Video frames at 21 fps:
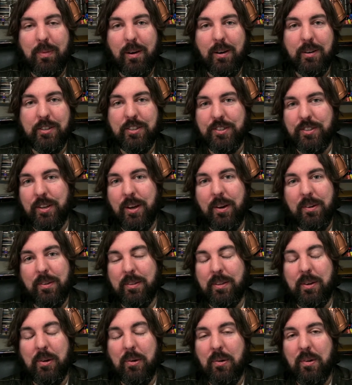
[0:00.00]
Bart just
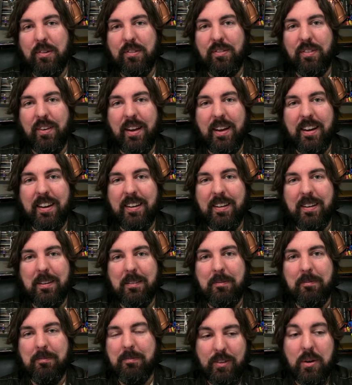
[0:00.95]
utterly horrified.
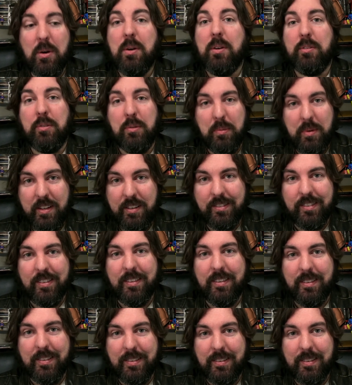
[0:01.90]
There is a
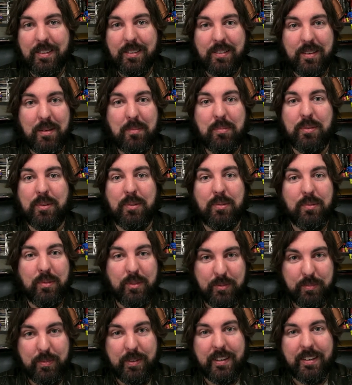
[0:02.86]
reason this episode
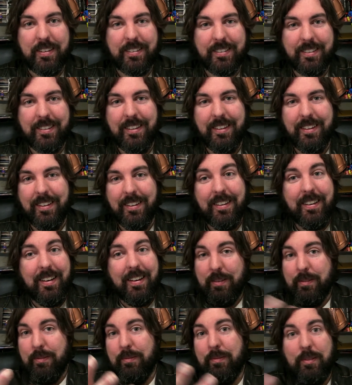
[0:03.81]
was picked.
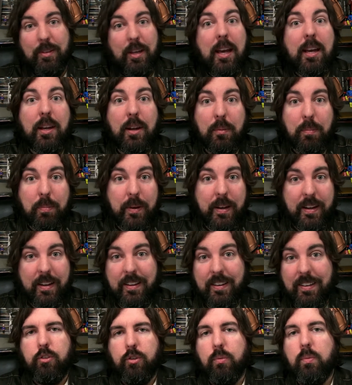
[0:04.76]
So take your
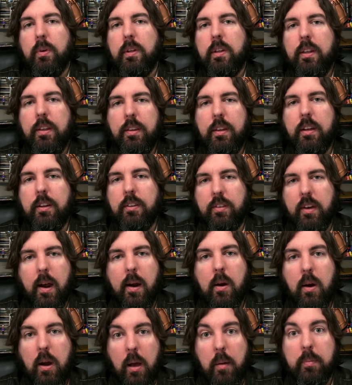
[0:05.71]
pick. So really the
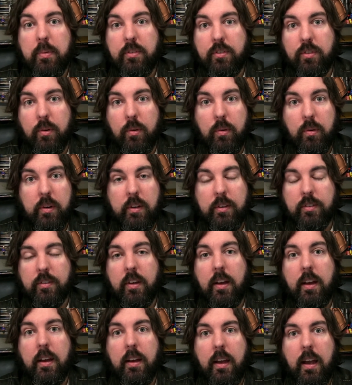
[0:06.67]
entire episode is
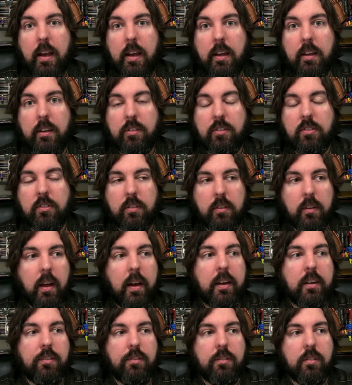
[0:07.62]
like a
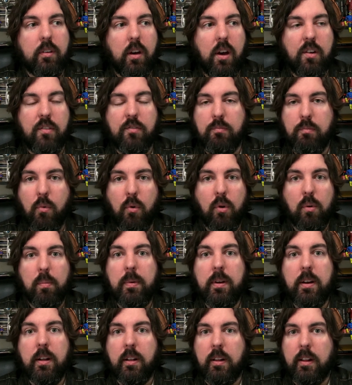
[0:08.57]
slice of
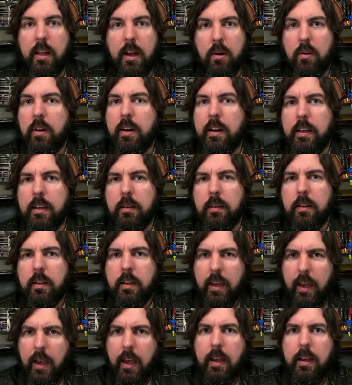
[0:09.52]
morbid hilarity
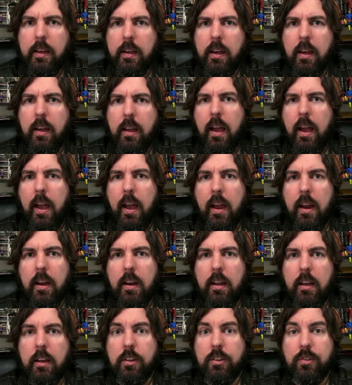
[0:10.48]
cake. And
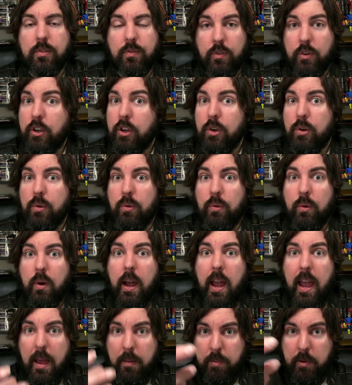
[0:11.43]
it's for you.
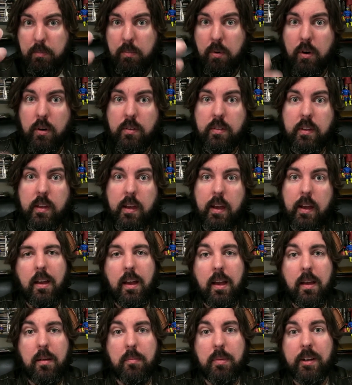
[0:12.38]
Happy birthday.
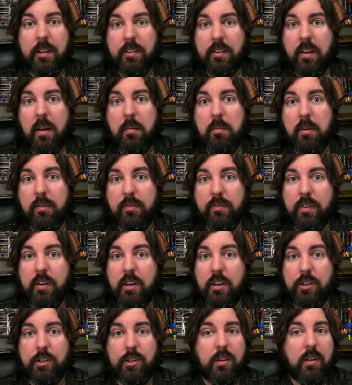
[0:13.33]
And by the time you're
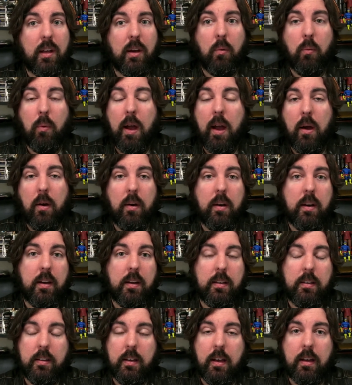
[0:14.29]
finished, you're like, wow,
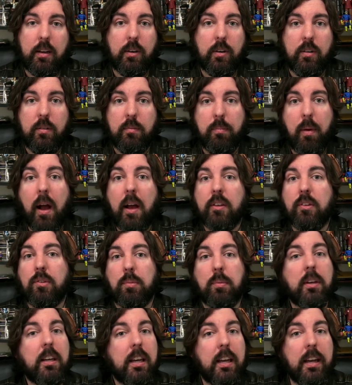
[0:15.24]
I couldn't
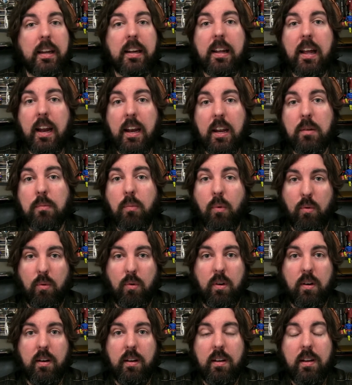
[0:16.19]
possibly eat any
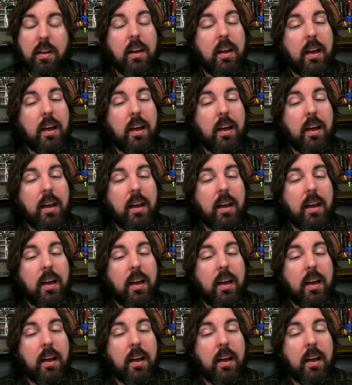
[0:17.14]
more.